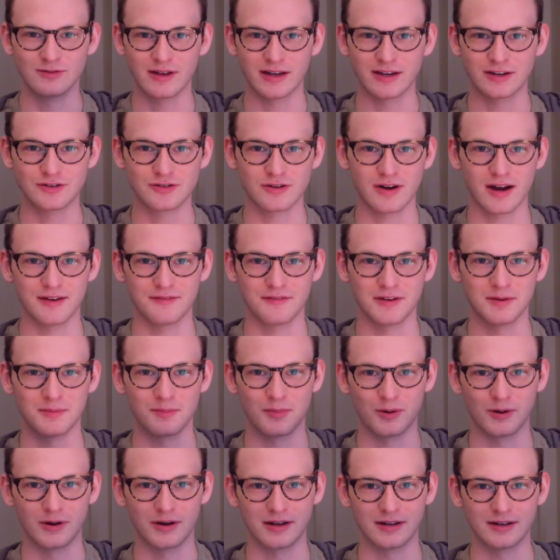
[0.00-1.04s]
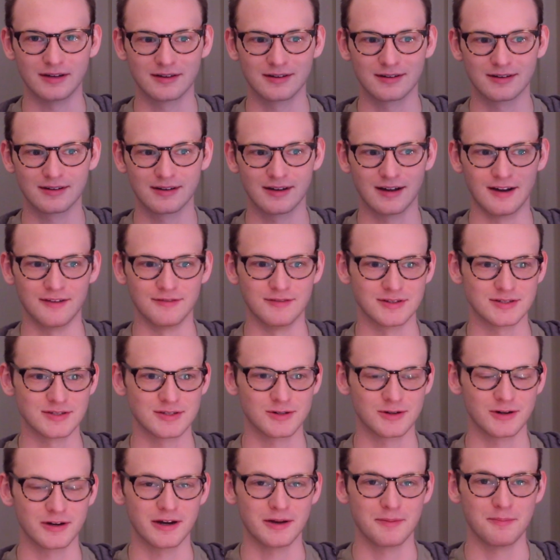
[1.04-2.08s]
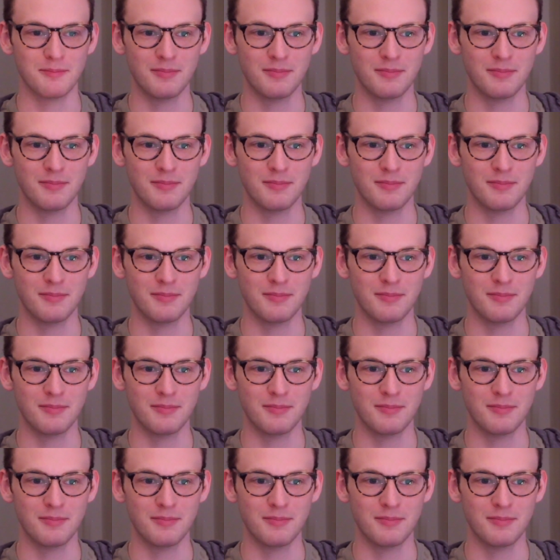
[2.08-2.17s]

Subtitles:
like, driving point of the story.